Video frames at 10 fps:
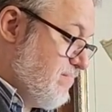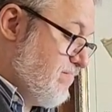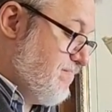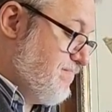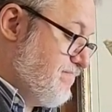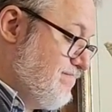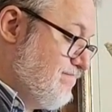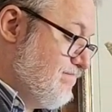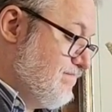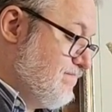
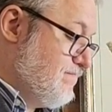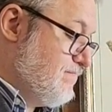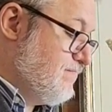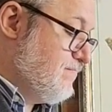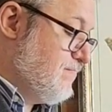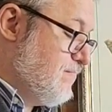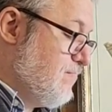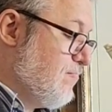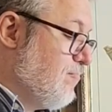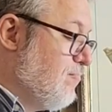Nothing is said.